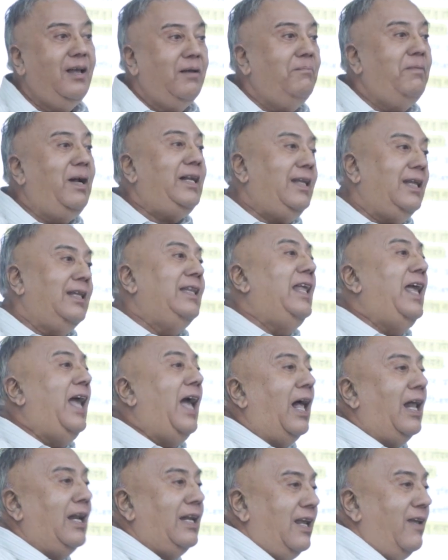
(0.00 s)
but they
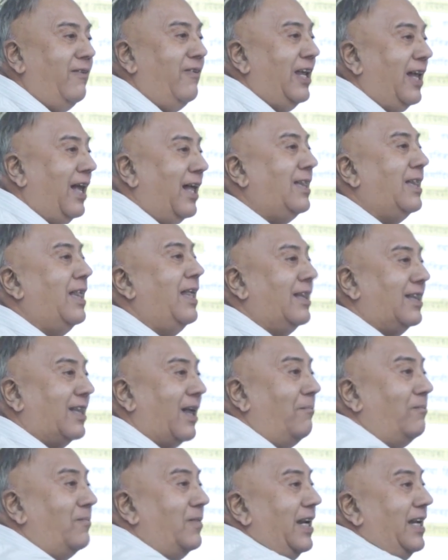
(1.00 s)
are giving us
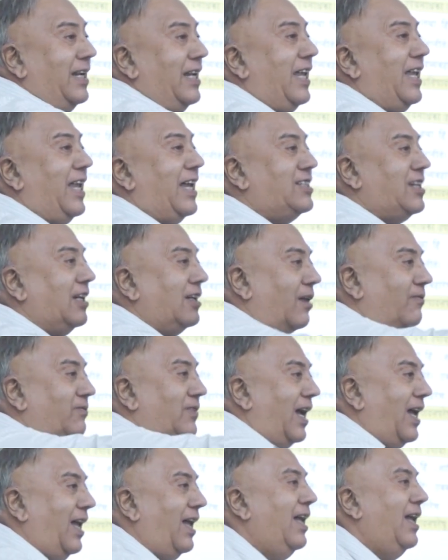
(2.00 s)
some indication of
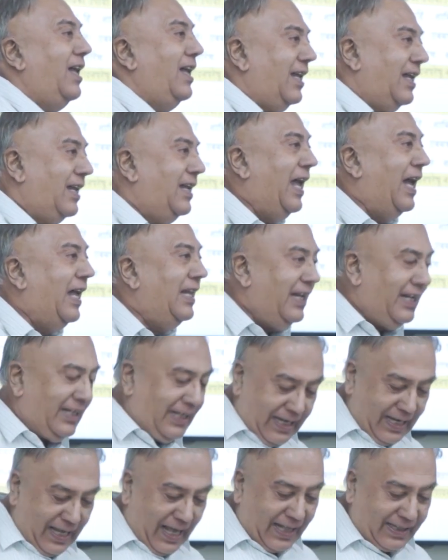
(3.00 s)
the
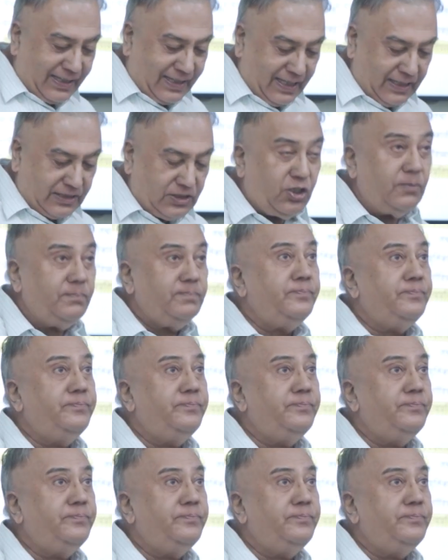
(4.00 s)
reality as such.